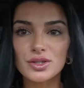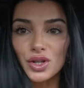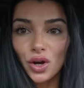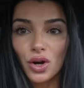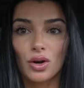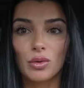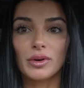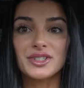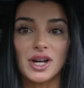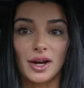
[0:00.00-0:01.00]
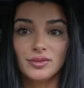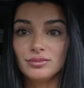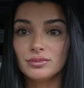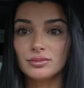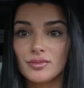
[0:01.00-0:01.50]
so we're done.
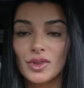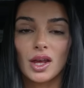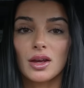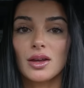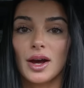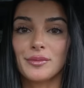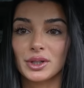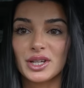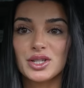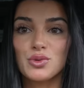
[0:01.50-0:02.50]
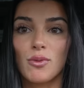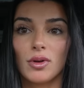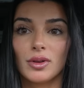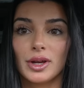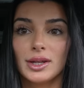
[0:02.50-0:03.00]
I'm really
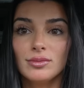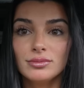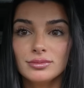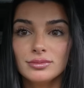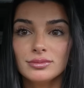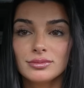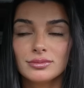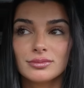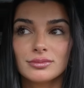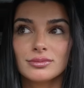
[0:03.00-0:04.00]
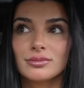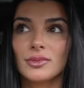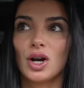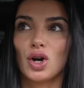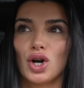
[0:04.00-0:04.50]
swollen.
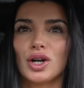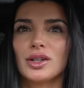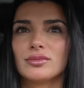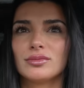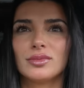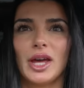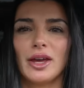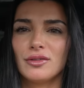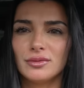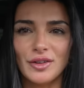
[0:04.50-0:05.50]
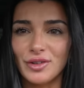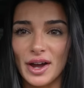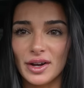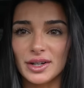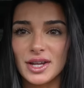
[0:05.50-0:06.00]
Hurt like a
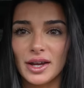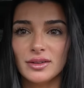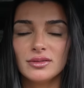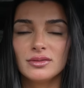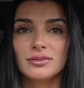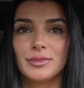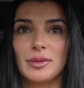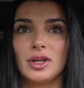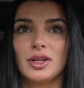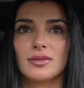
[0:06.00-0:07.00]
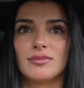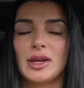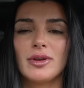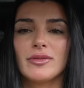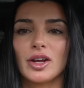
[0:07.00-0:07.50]
five out of 10, maybe,
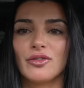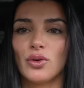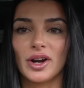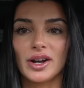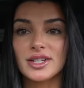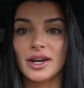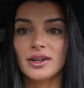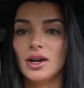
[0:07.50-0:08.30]
maybe even like a four out of 10.